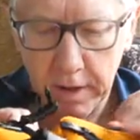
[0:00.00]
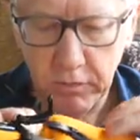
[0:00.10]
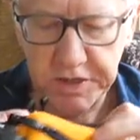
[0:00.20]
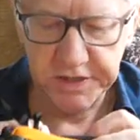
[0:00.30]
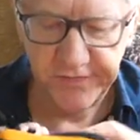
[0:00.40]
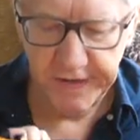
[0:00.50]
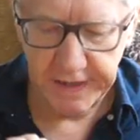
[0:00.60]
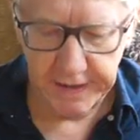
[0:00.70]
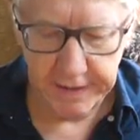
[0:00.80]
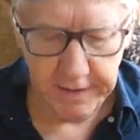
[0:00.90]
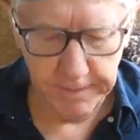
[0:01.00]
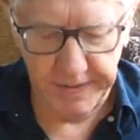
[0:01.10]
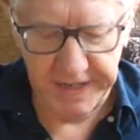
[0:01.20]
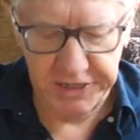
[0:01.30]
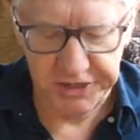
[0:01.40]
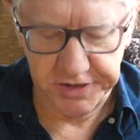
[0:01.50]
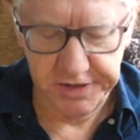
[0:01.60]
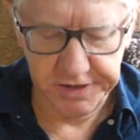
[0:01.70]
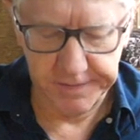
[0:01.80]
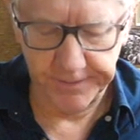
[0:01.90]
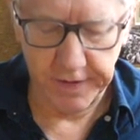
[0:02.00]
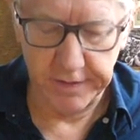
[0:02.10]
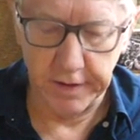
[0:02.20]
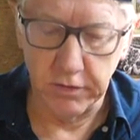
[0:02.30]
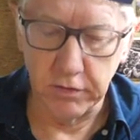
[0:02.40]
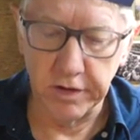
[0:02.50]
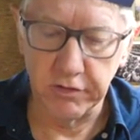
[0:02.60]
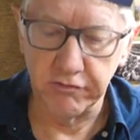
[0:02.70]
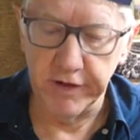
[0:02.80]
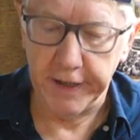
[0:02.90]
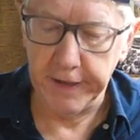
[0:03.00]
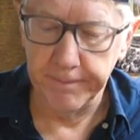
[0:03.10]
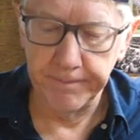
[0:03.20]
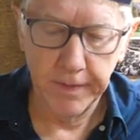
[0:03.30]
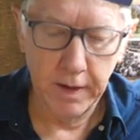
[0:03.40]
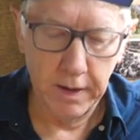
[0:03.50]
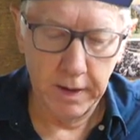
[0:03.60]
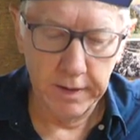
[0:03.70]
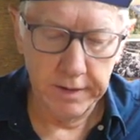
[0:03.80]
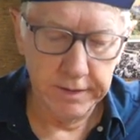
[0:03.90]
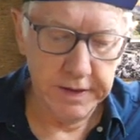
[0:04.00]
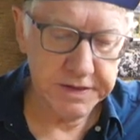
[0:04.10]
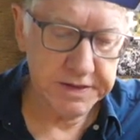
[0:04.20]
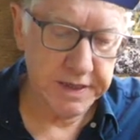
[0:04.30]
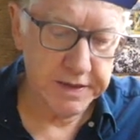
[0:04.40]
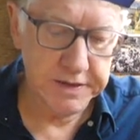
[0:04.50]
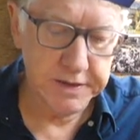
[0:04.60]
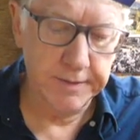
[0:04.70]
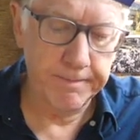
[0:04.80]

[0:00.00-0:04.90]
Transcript: which is fairly capacious, I think you'll agree. This says,